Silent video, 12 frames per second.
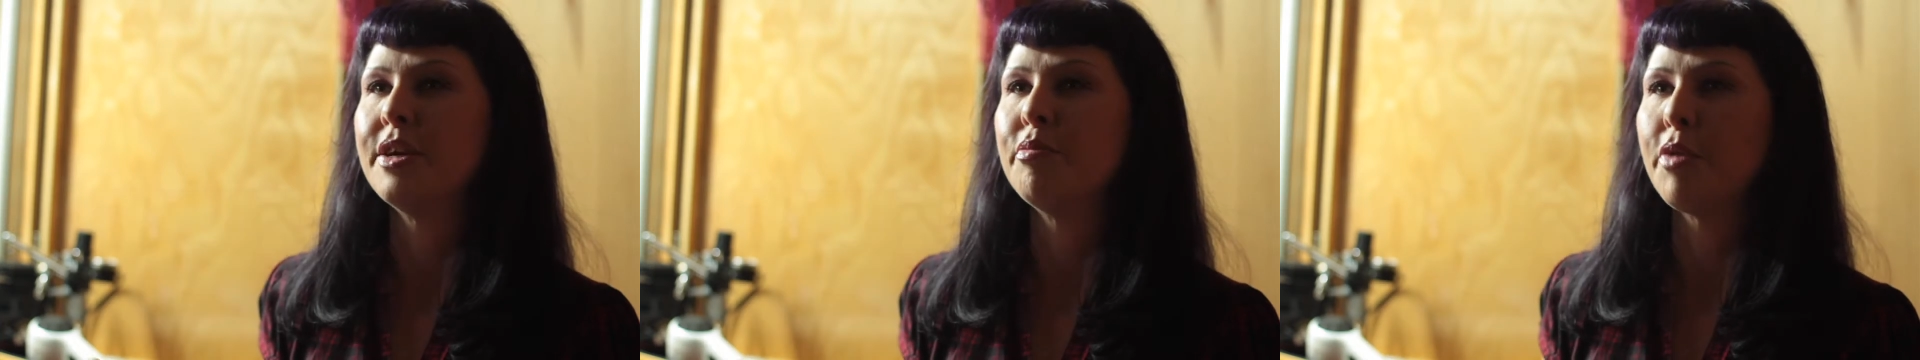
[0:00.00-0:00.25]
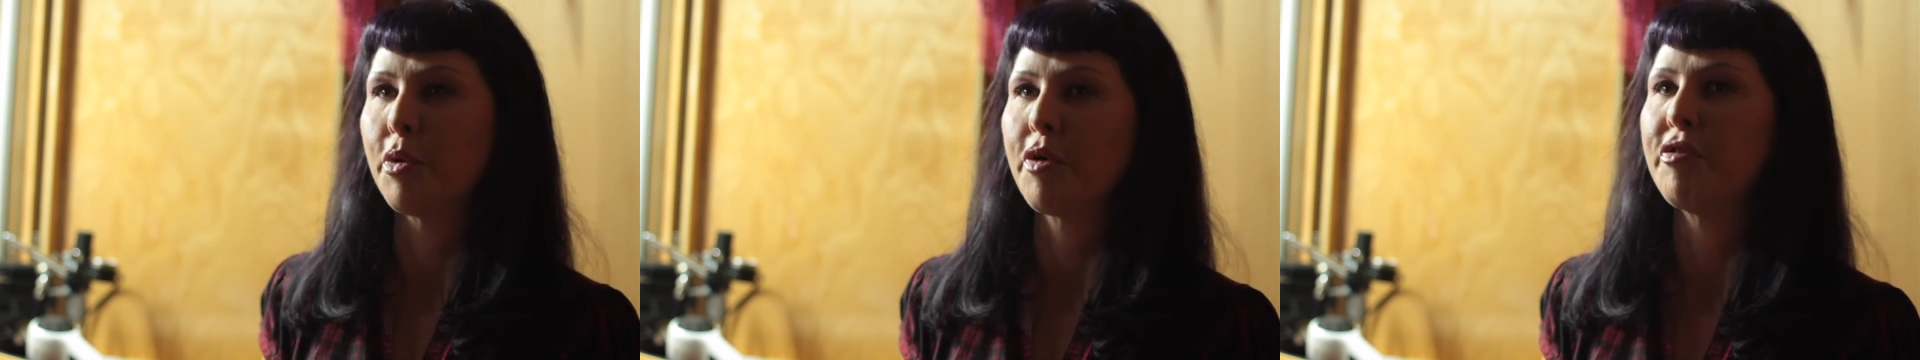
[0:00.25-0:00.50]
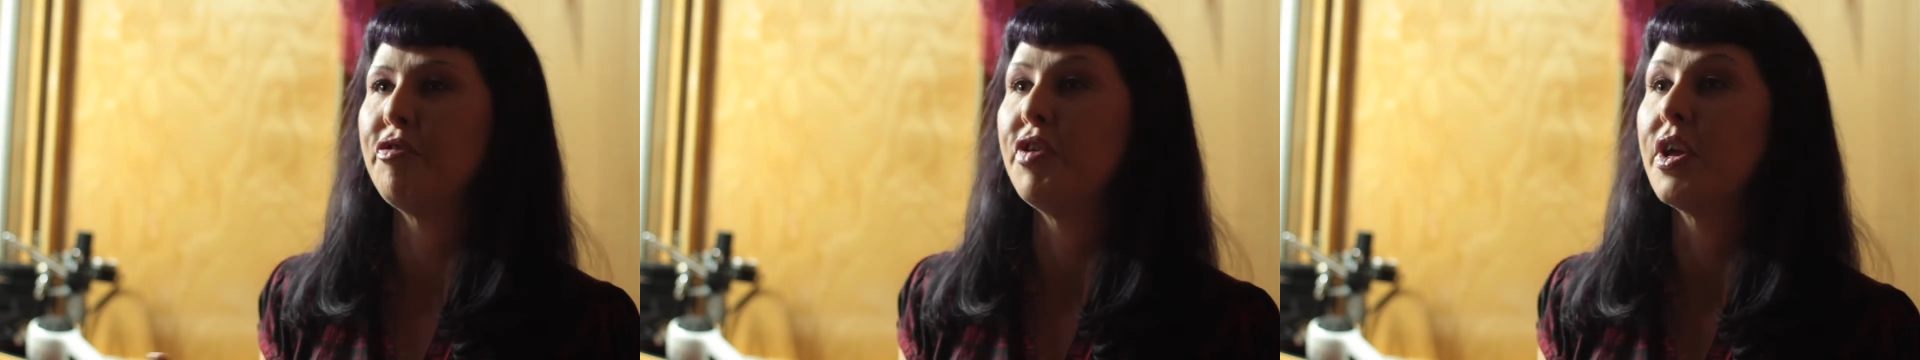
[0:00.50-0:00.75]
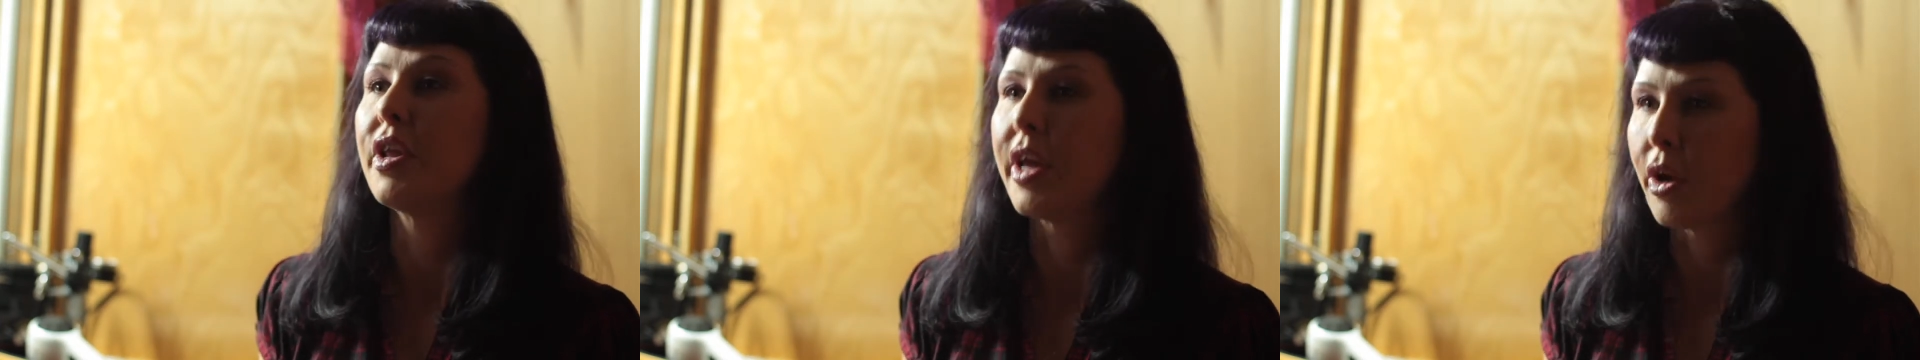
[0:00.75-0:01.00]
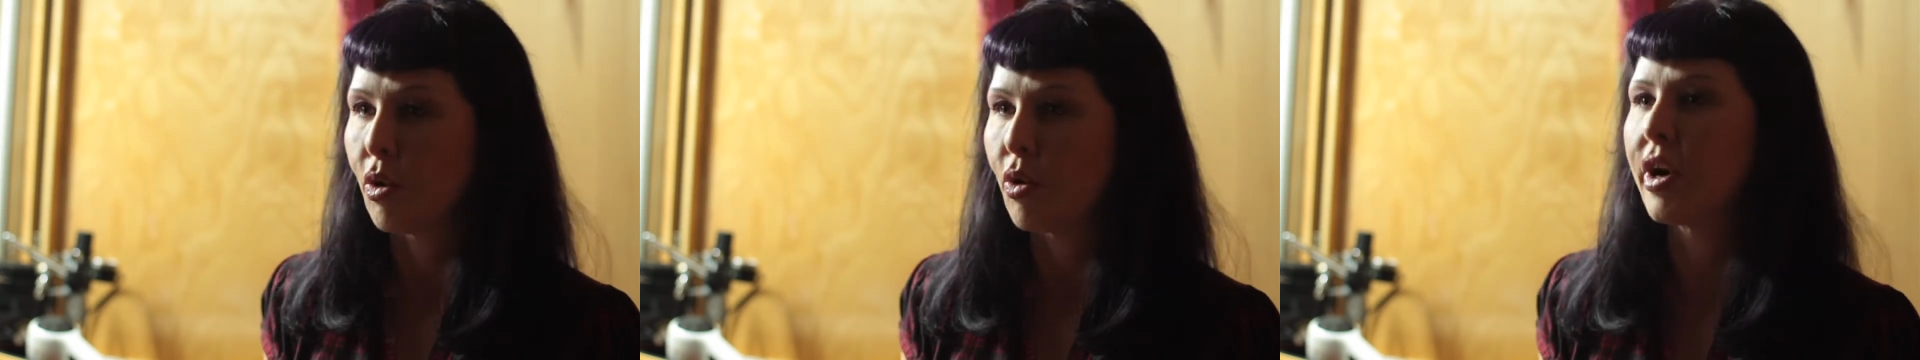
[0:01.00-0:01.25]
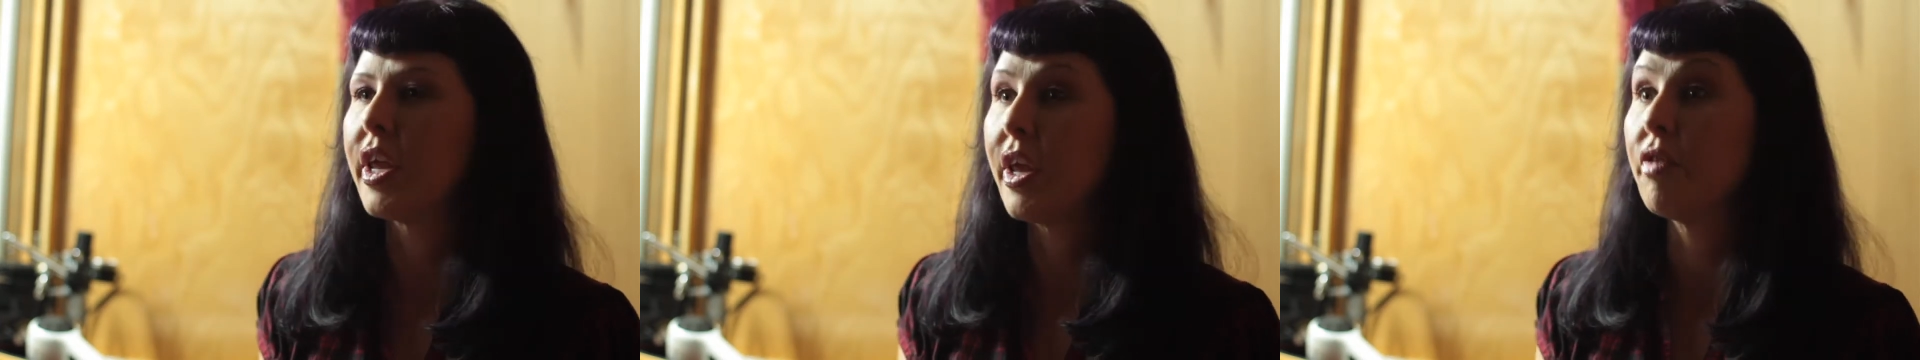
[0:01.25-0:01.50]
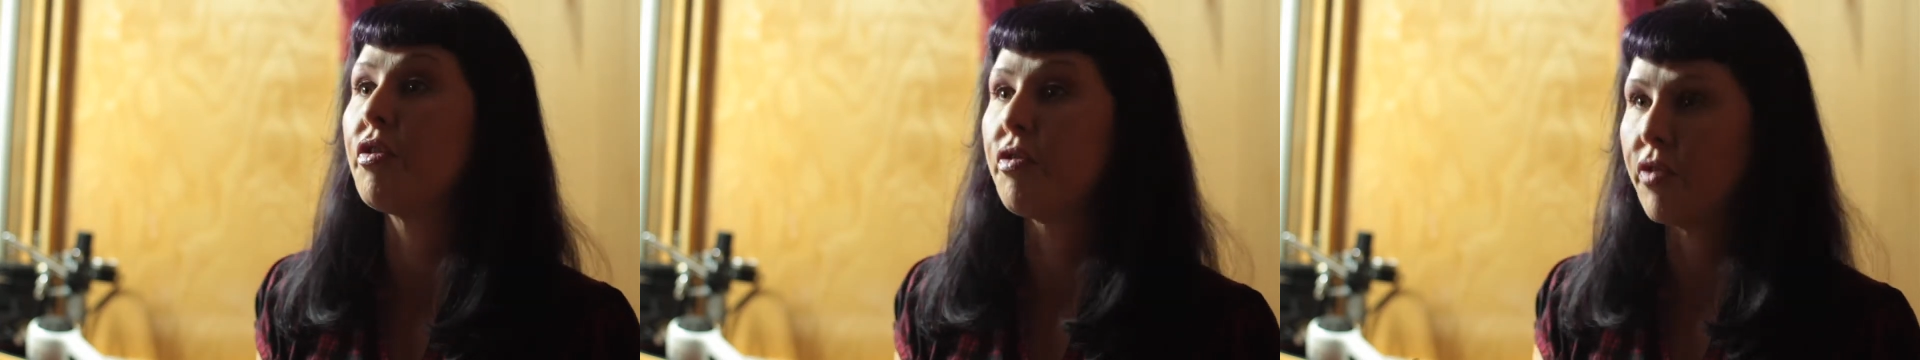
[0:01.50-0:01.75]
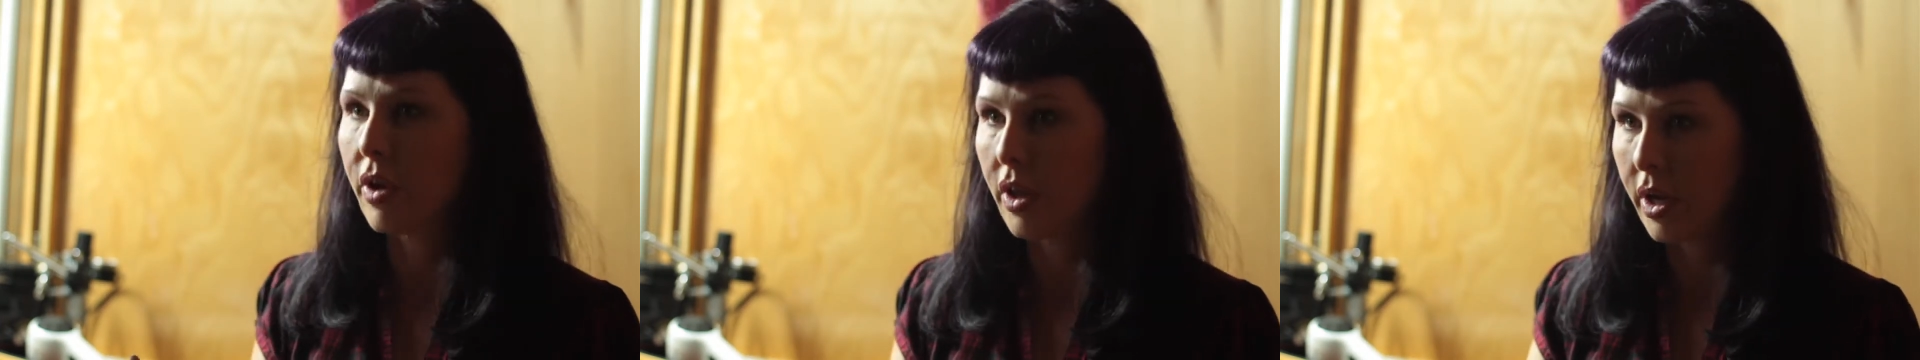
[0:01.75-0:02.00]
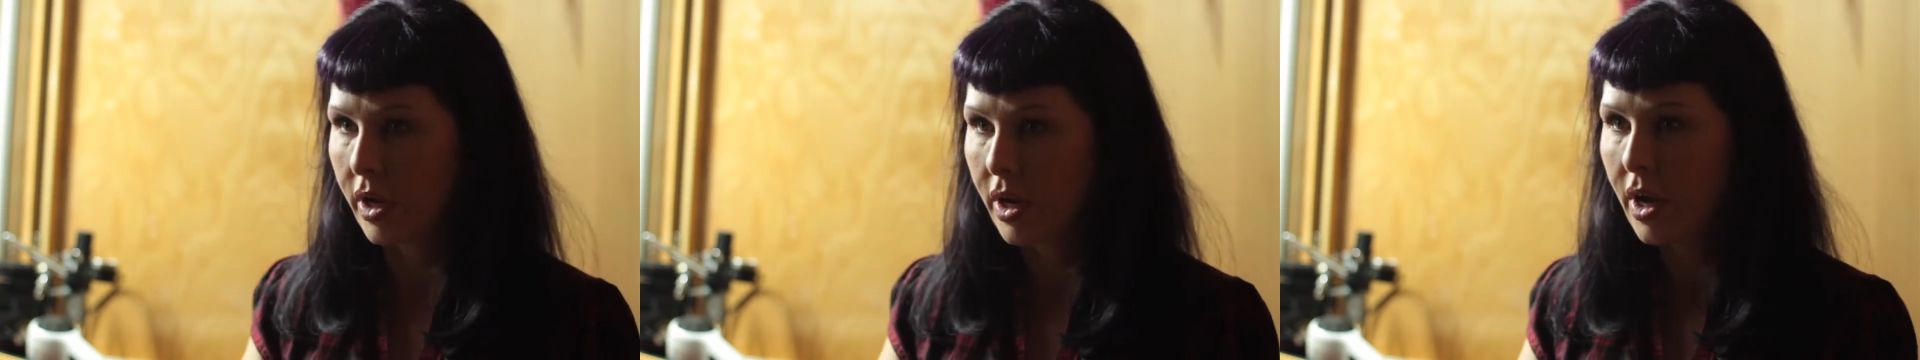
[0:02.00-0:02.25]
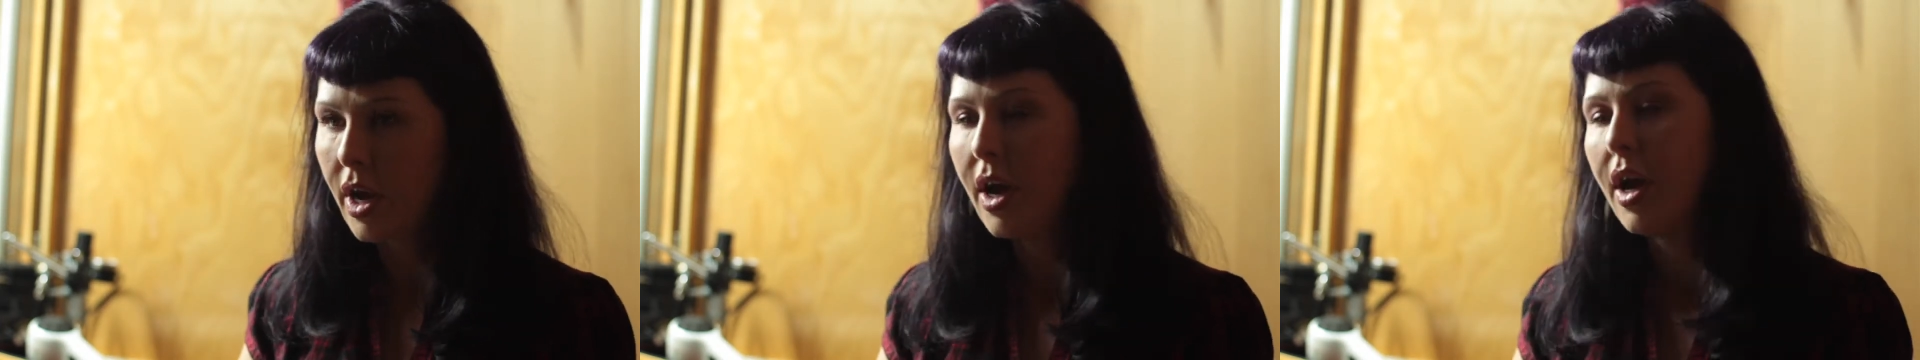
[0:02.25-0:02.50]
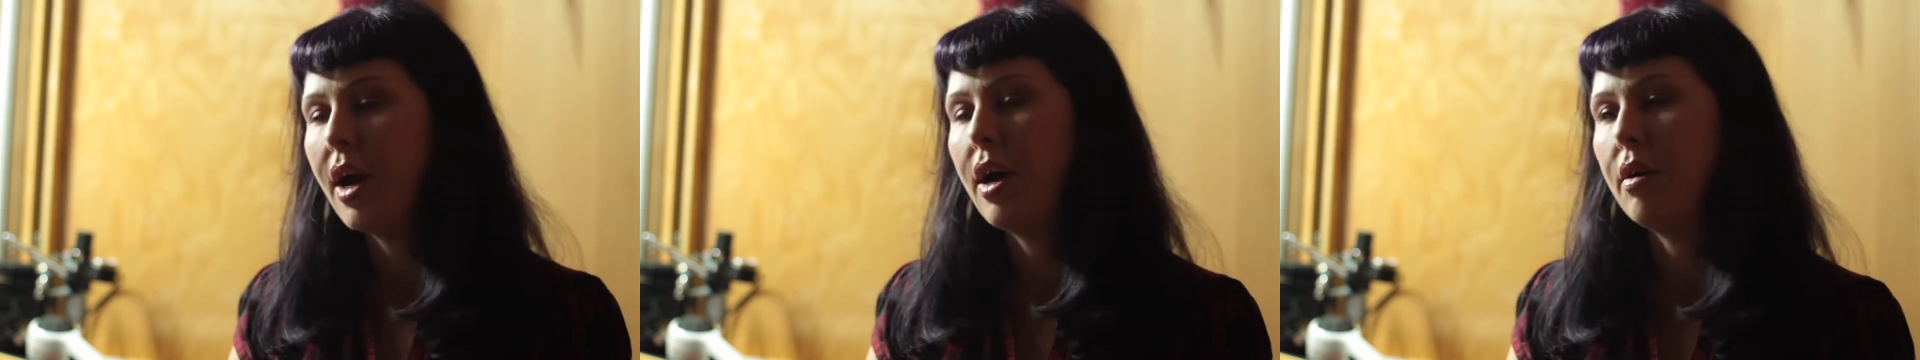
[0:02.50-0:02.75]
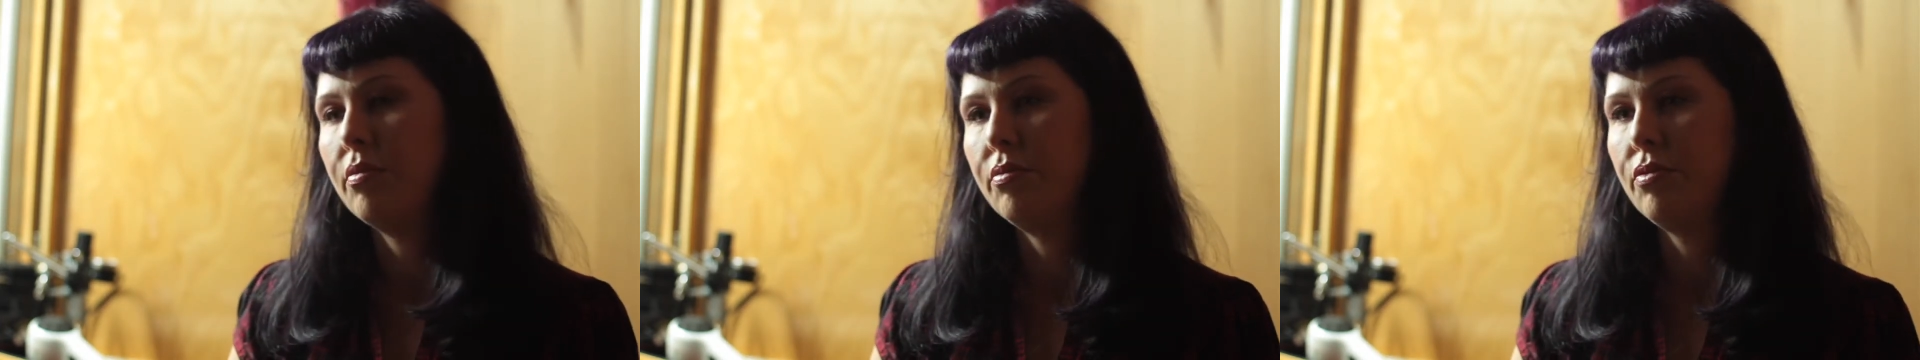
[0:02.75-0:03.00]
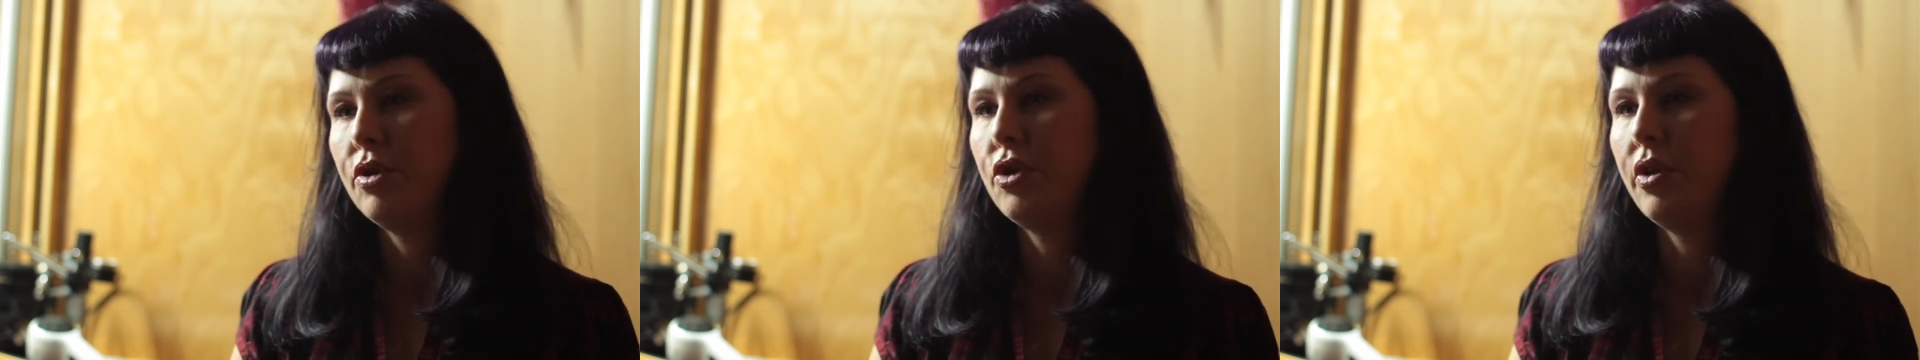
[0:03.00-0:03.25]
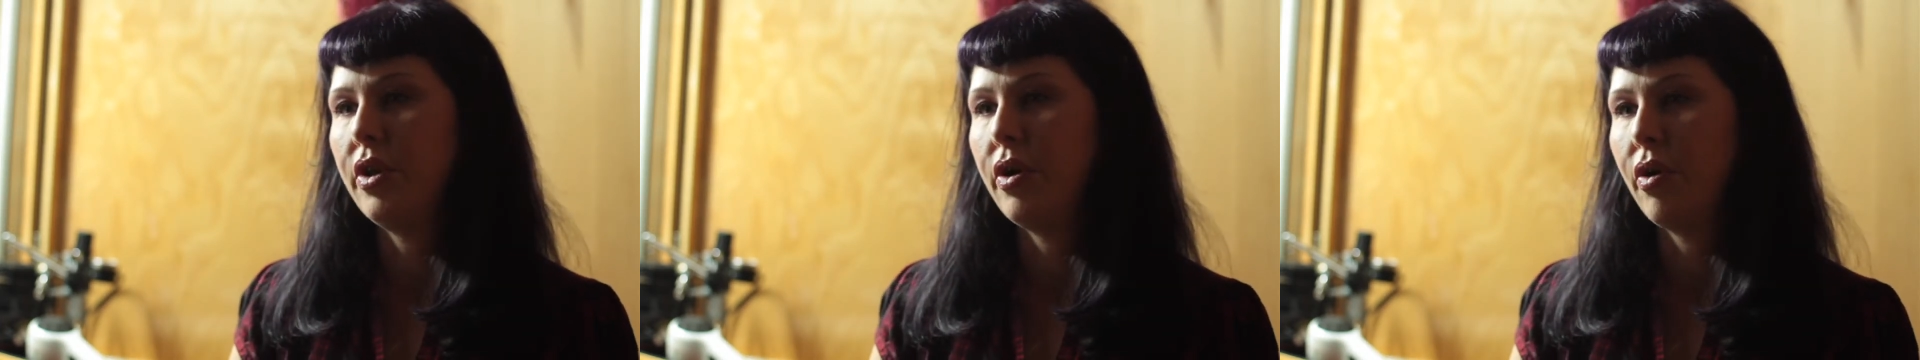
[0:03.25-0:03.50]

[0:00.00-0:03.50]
emote a feeling or give a feeling to the